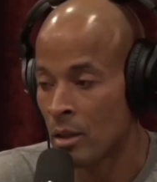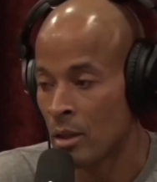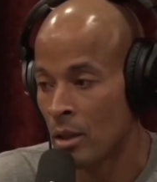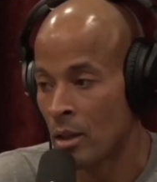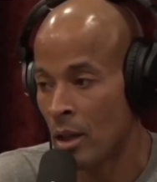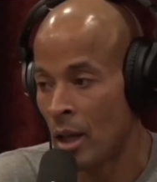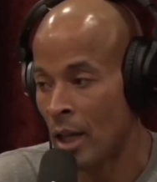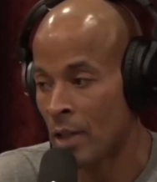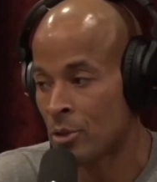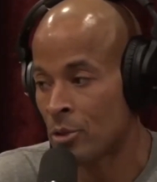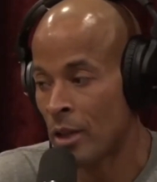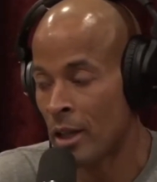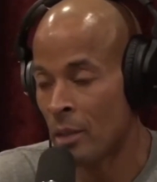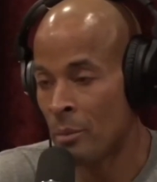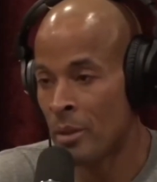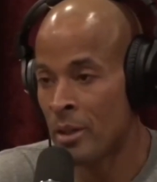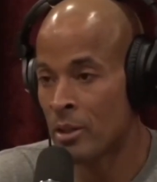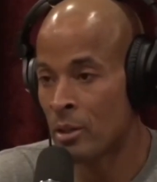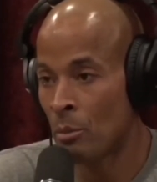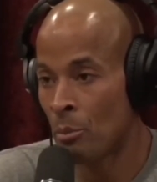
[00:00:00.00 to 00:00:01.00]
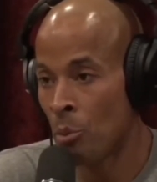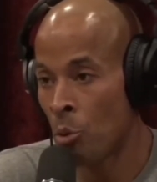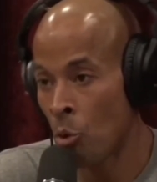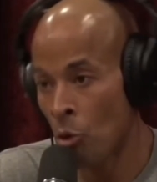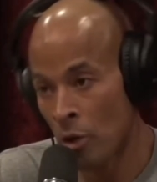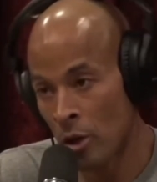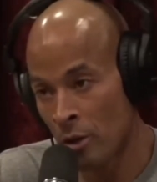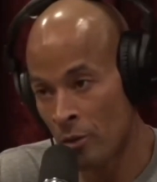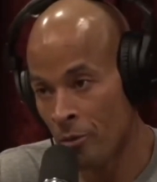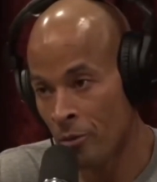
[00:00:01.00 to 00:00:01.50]
I try to be
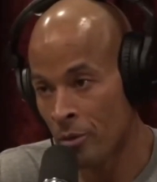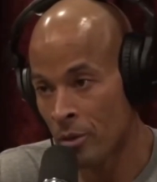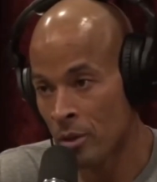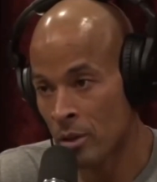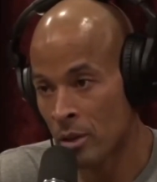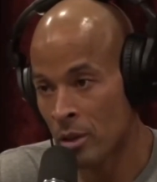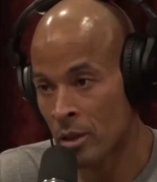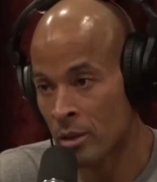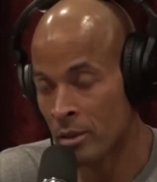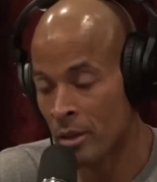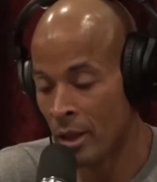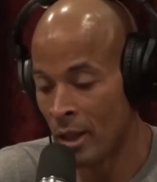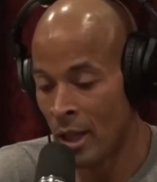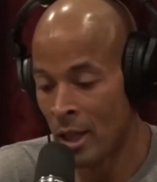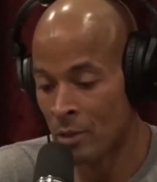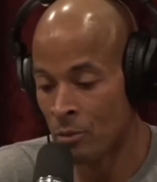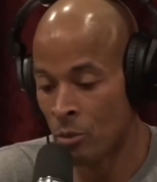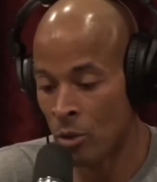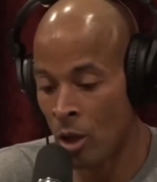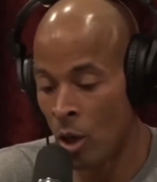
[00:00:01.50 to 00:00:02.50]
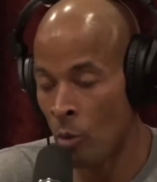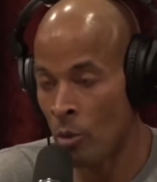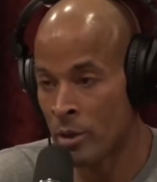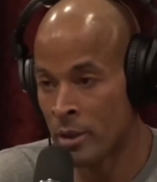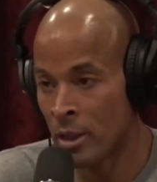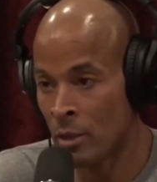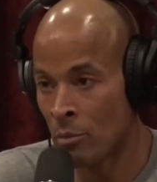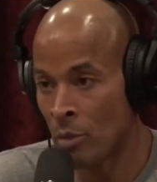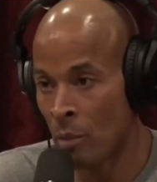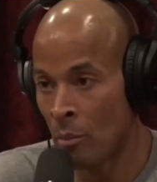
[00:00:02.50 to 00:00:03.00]
supportive because that's what I always did
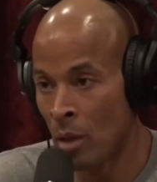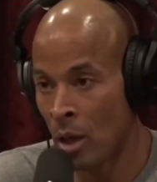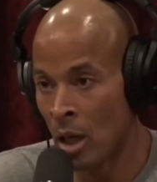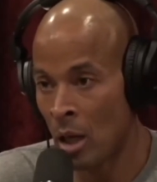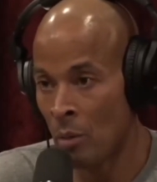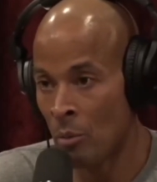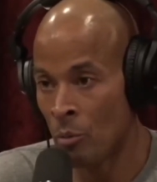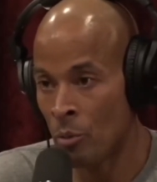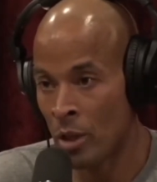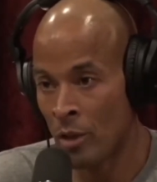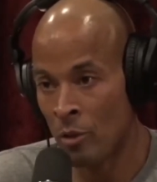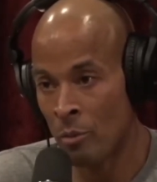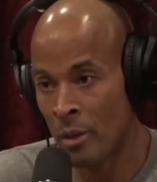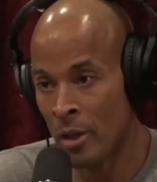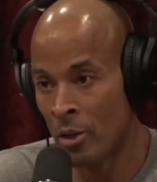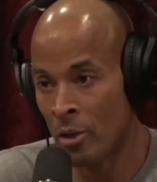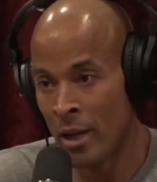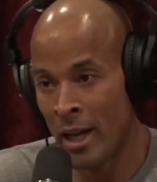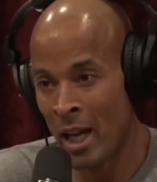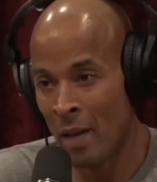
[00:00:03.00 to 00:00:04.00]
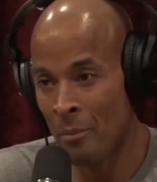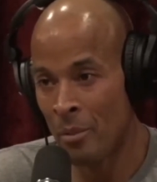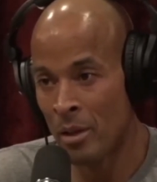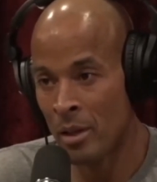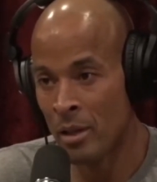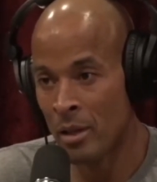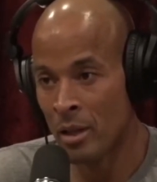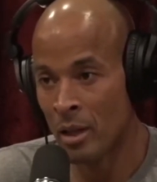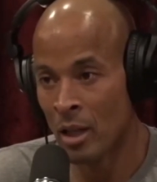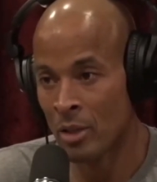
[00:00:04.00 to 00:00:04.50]
with my mom. Whatever made her
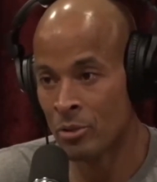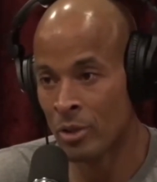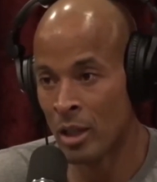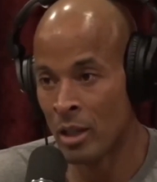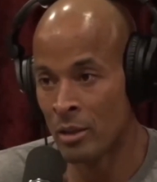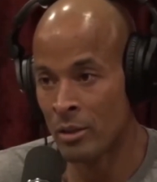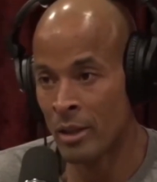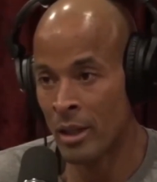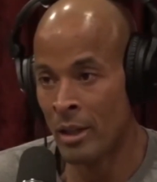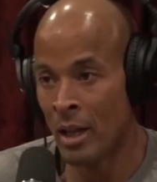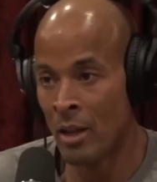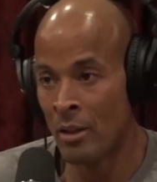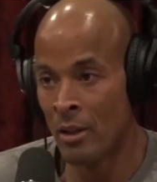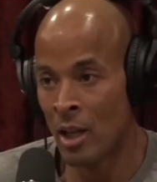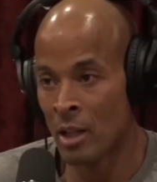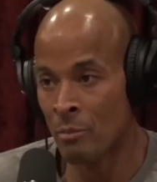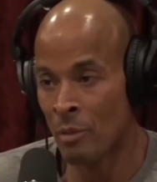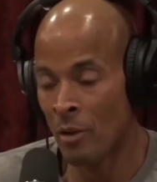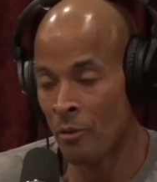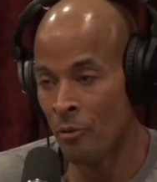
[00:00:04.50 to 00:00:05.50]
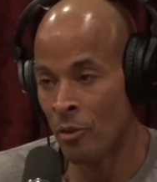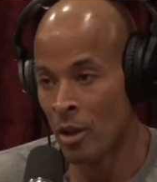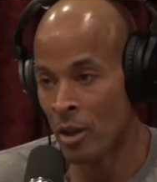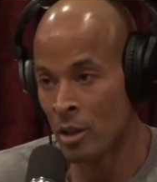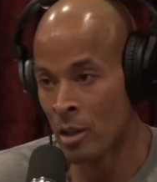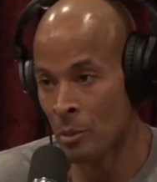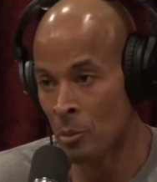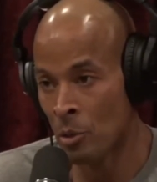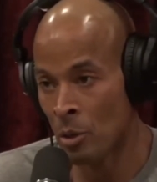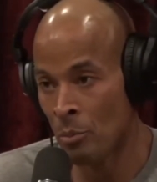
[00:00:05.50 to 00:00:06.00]
happy, I try to. That was my fucking
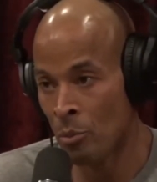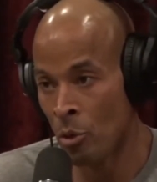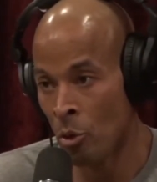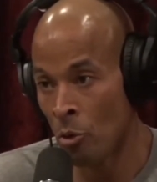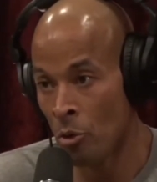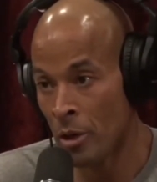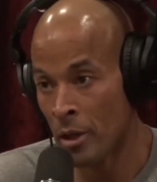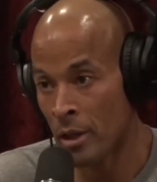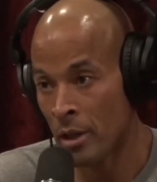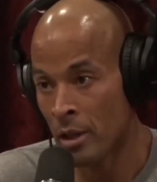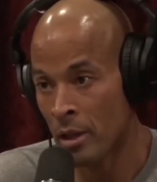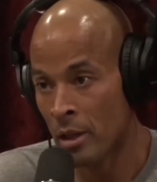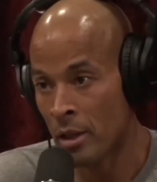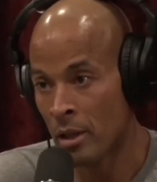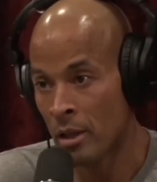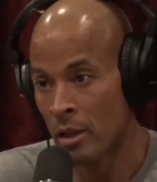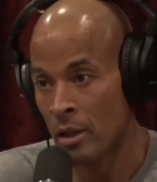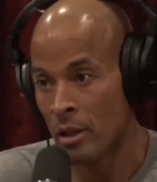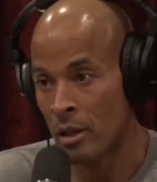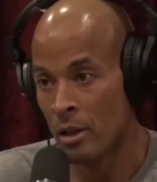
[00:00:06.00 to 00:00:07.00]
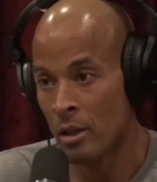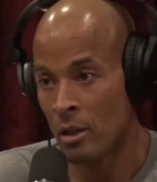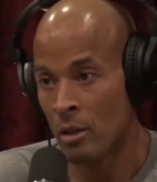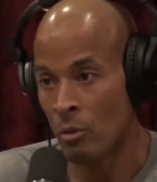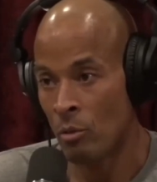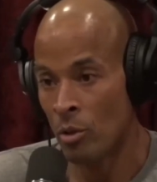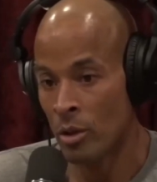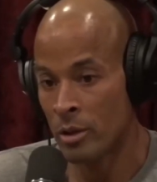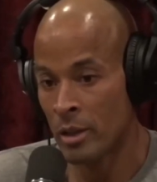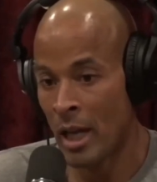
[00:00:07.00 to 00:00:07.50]
number one priority.
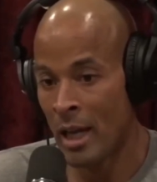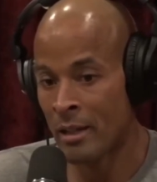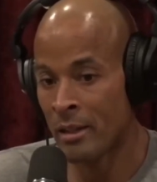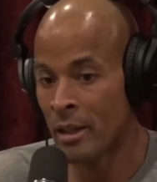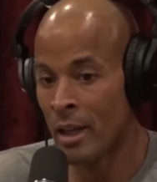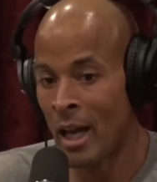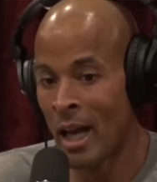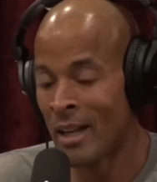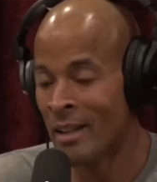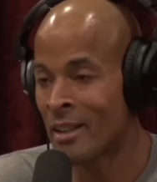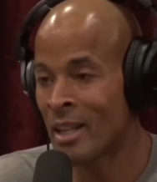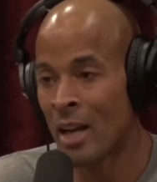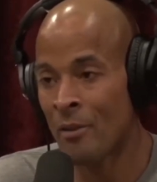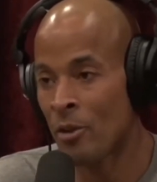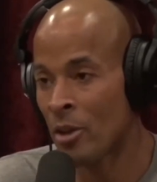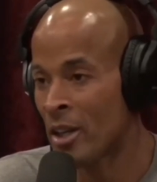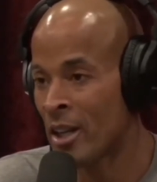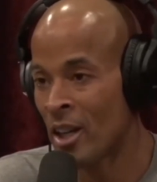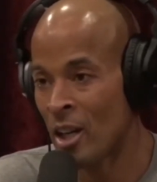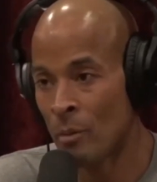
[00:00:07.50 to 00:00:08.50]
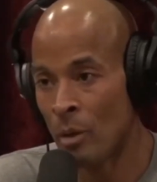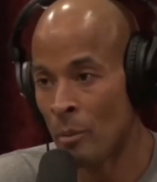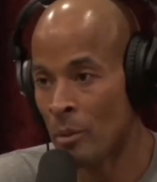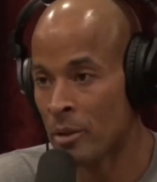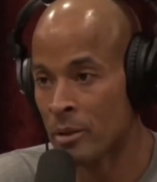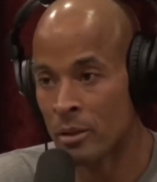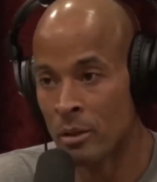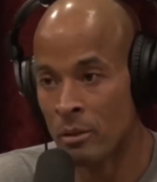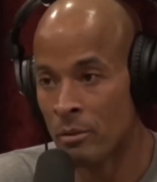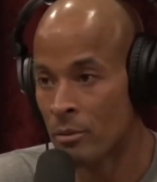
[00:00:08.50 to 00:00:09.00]
Was I never cared about
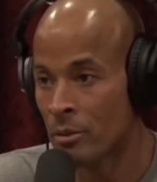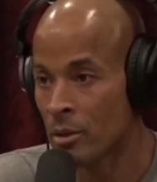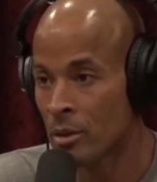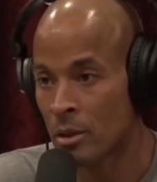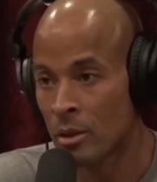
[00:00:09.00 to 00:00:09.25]
myself.